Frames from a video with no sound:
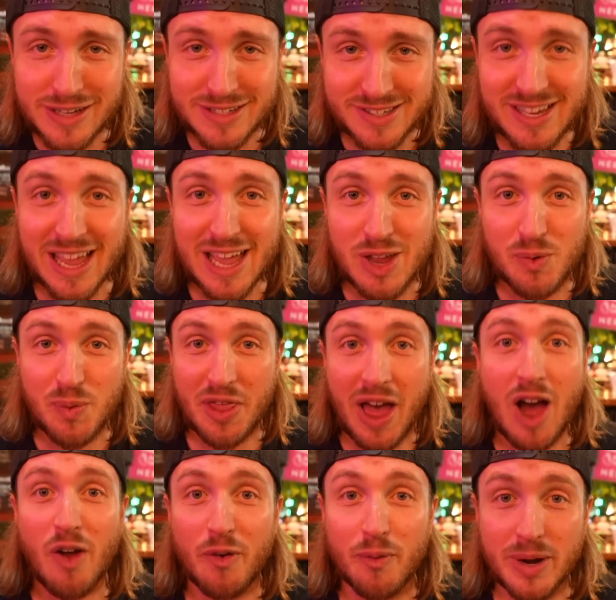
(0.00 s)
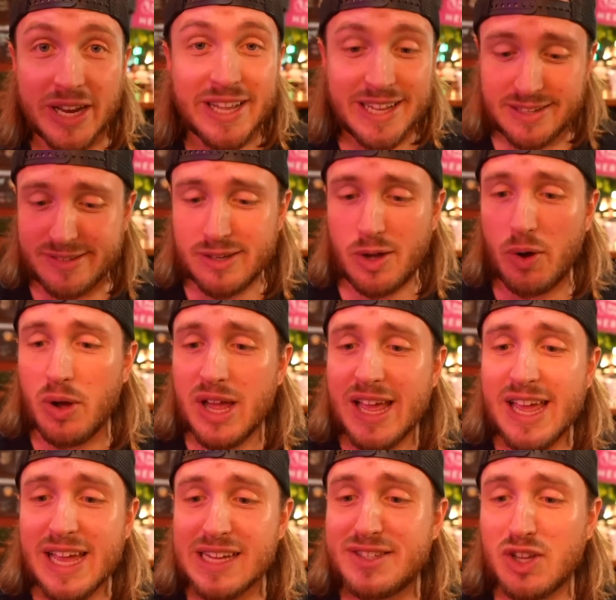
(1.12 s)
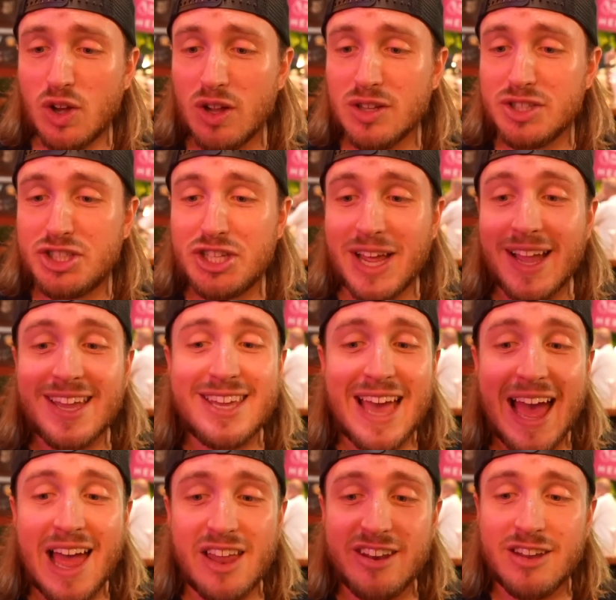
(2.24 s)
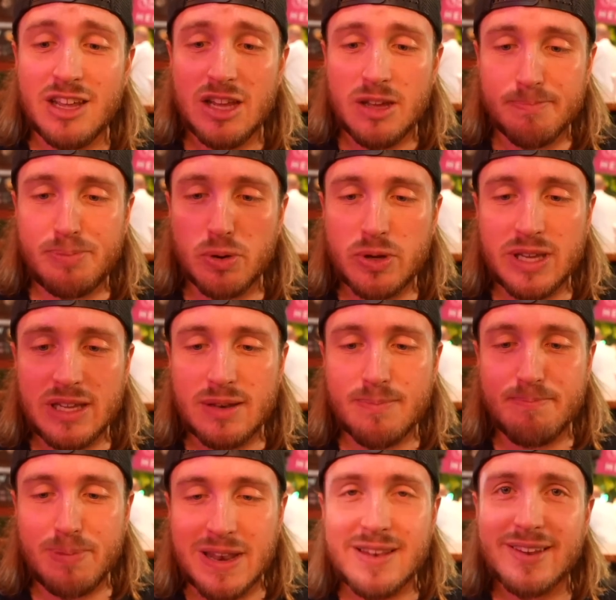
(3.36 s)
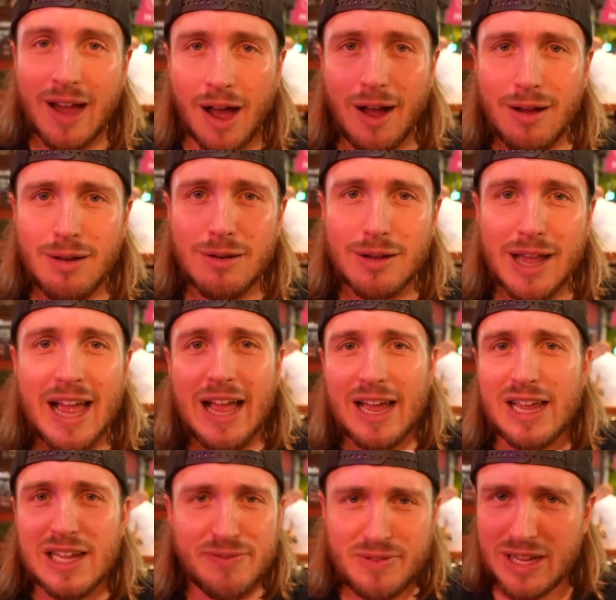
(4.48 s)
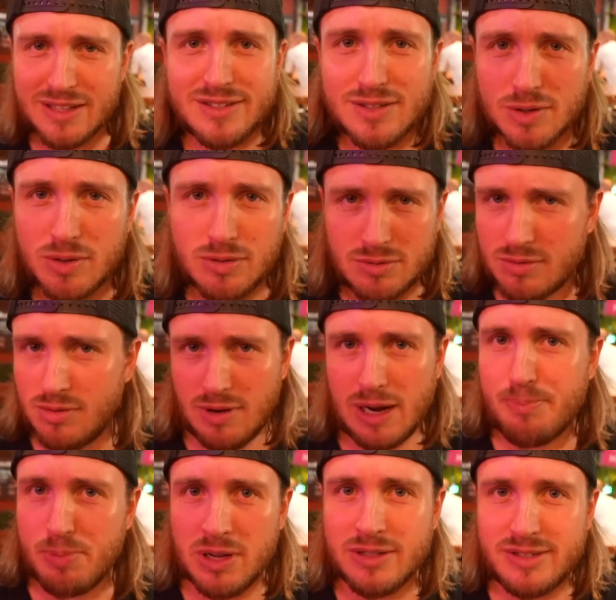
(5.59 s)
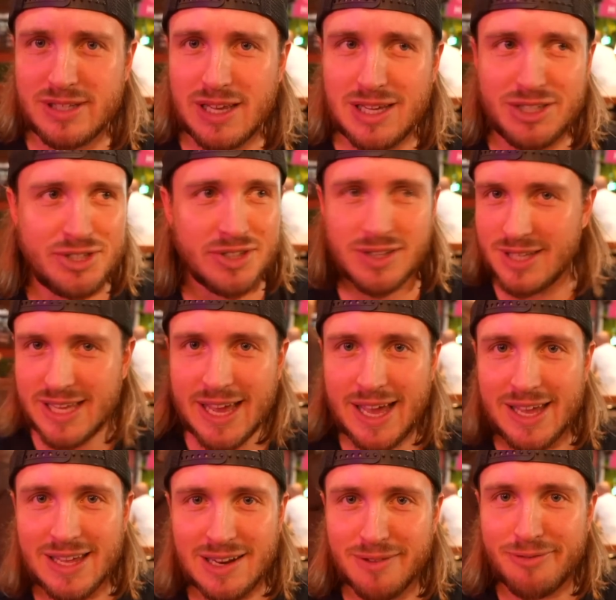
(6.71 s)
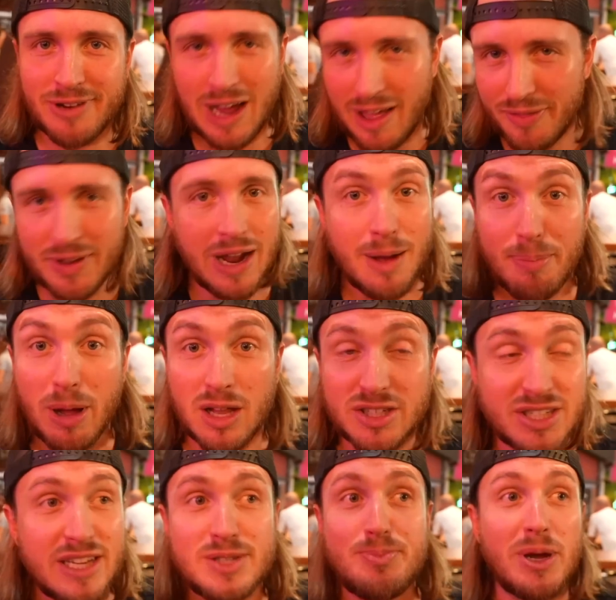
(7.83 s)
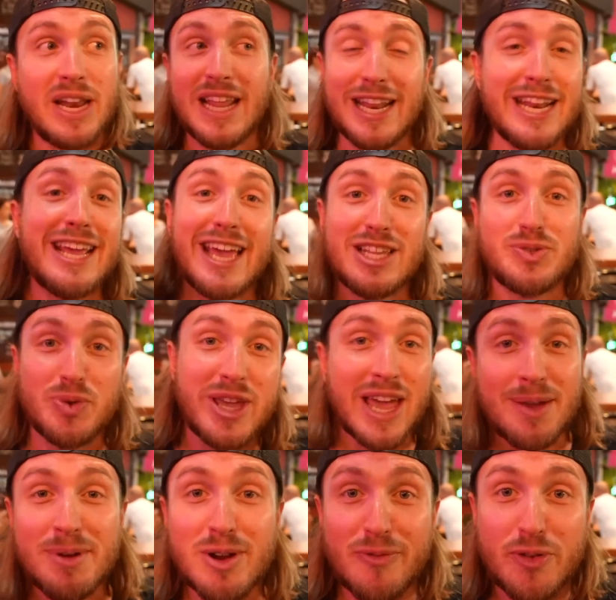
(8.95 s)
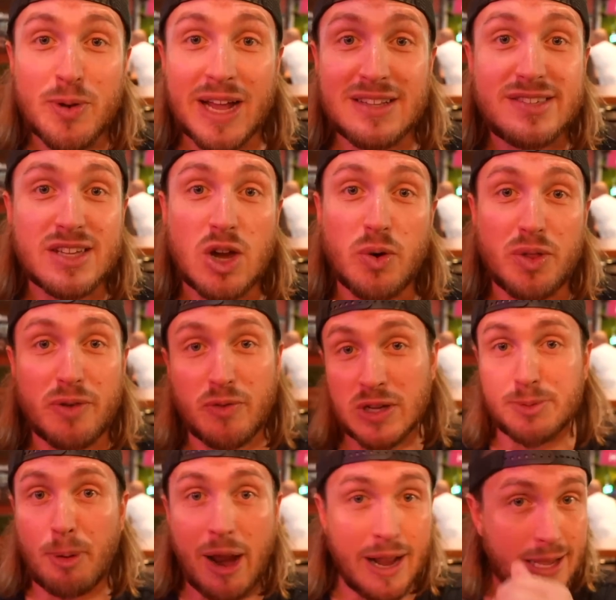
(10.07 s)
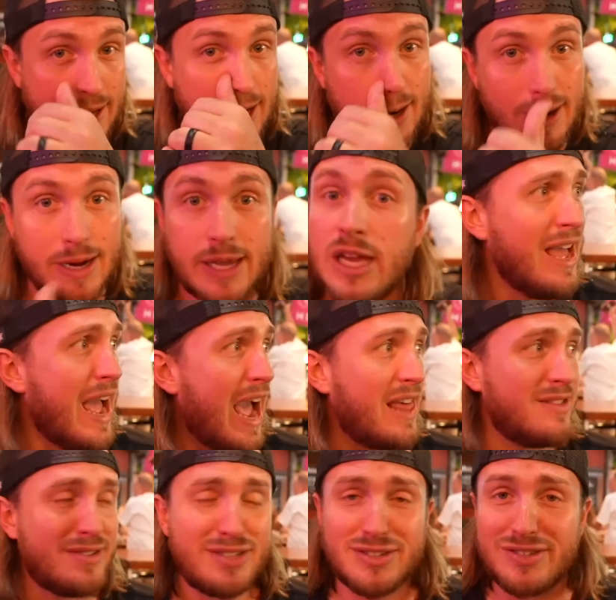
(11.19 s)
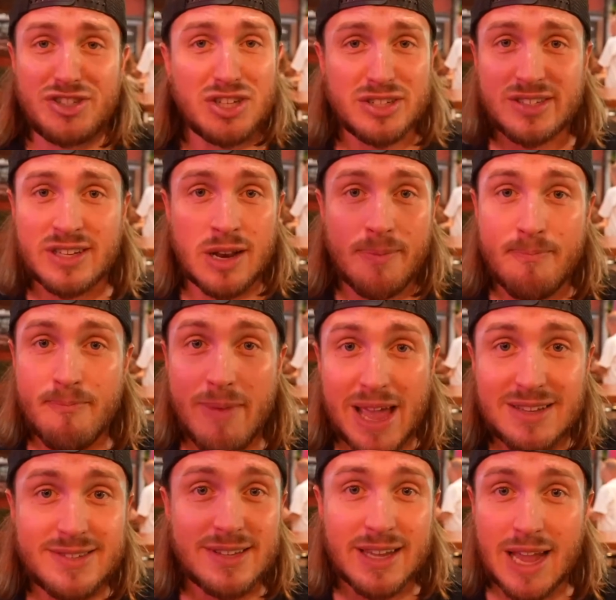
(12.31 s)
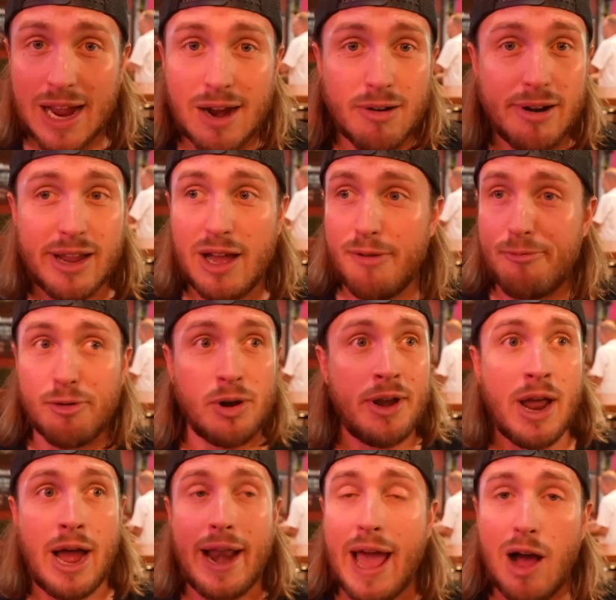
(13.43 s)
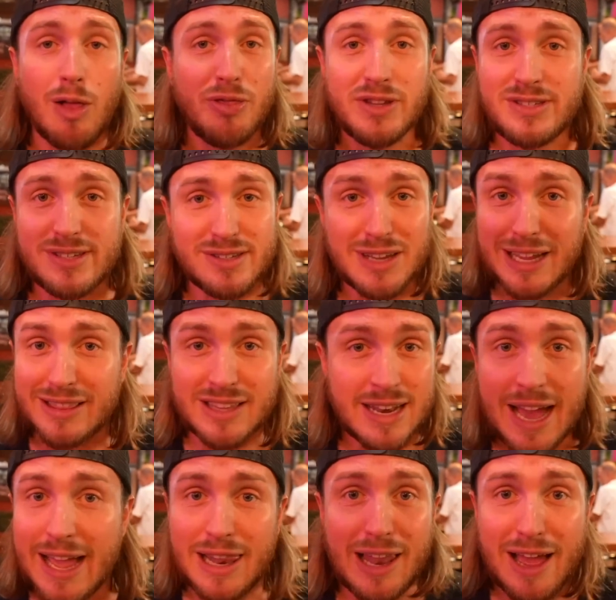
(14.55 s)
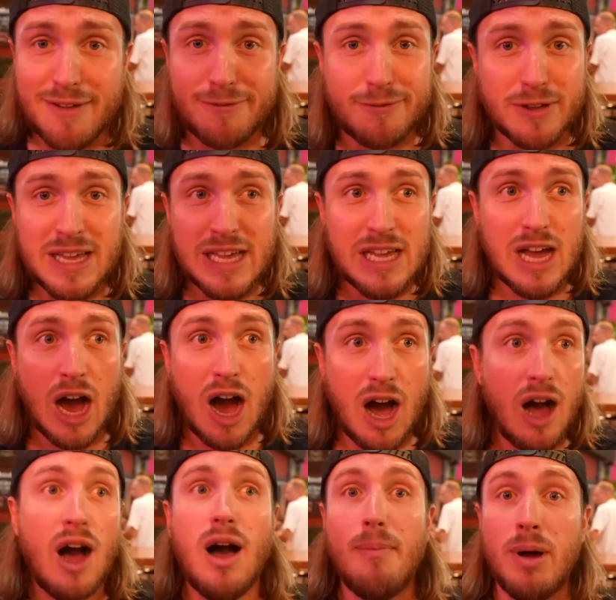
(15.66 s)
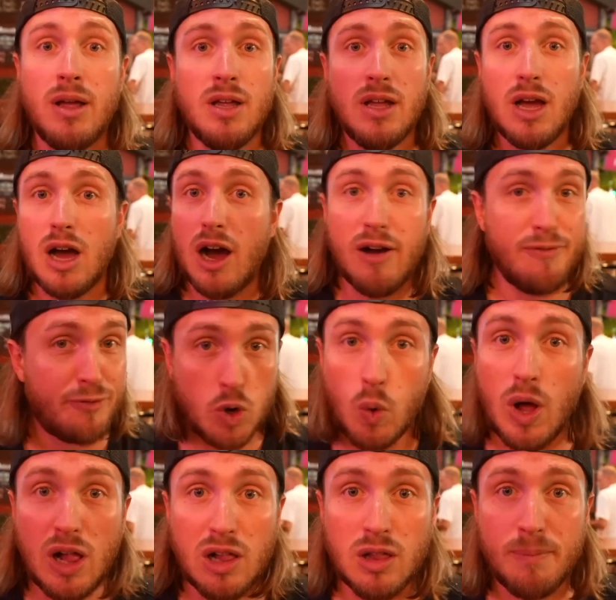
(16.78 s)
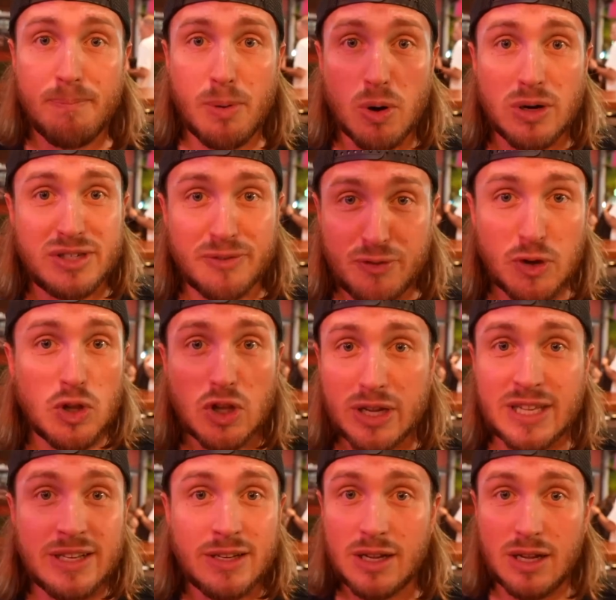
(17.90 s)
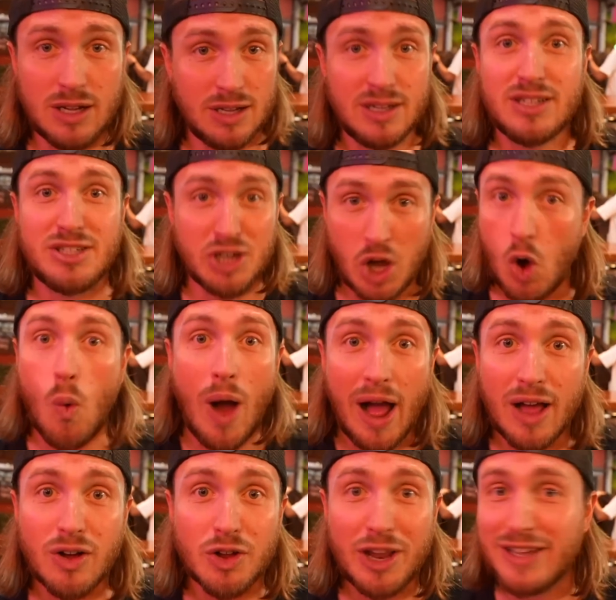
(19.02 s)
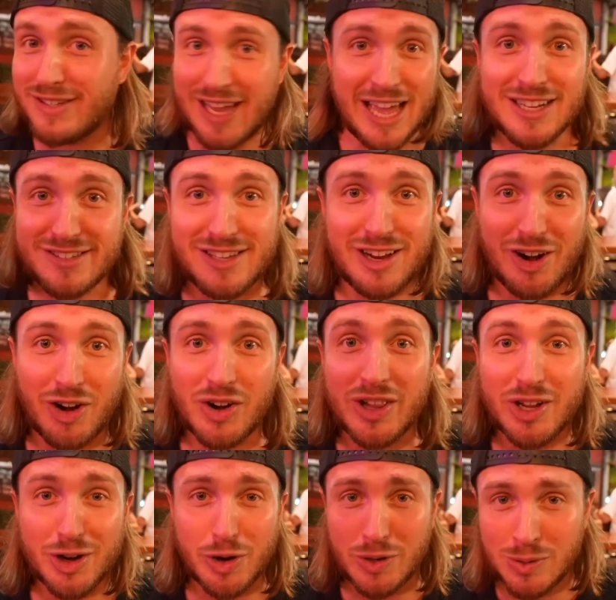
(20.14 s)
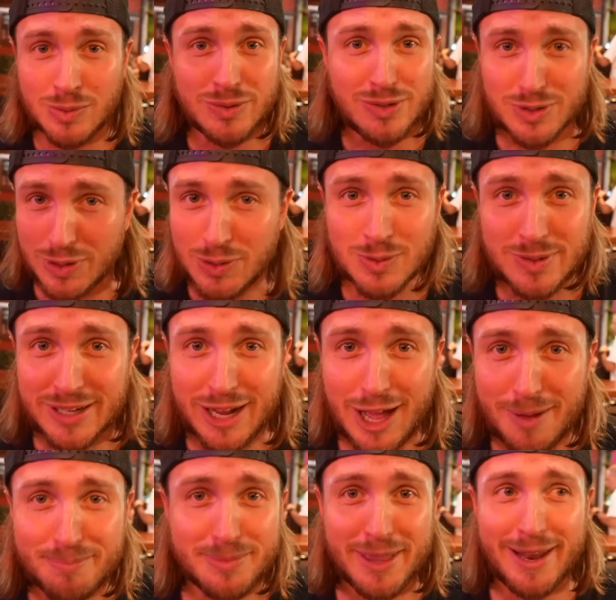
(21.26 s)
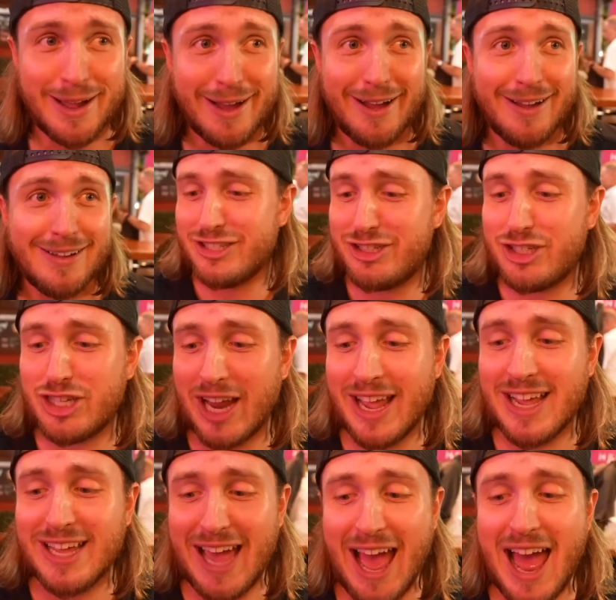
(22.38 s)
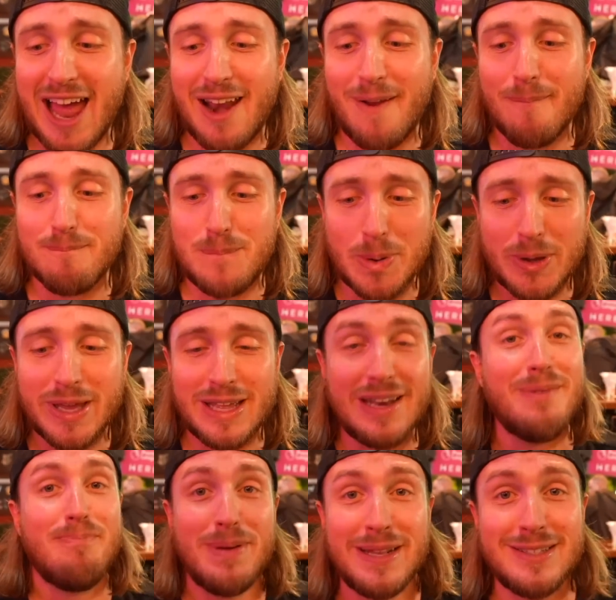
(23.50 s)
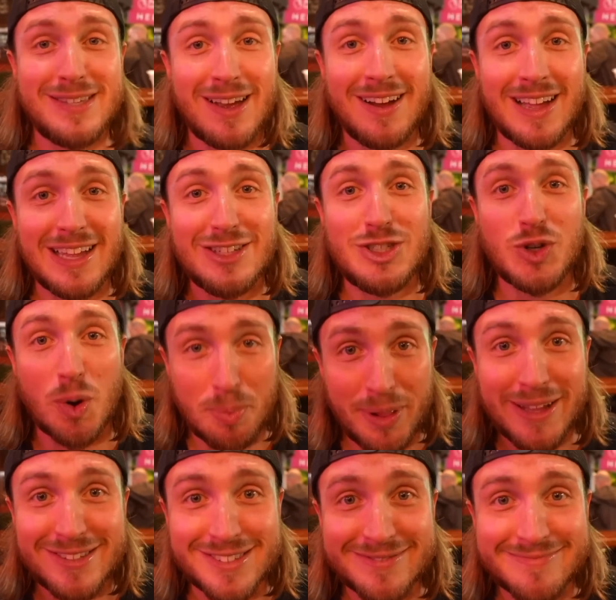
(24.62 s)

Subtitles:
to say it without reading it. So it's called Chenkat Bukit Bintang. If that's the correct pronunciation, then yay, and if not, then I apologize. But in any case, we came here a few nights ago with our friends Brian and Carrie, and this is just an amazing area for a night out. This is like the nightlife hub of Kuala Lumpur. So if you're looking to go wild, as Hannah said earlier, ounce it up, then Chenkat Bukit Bintang is your place.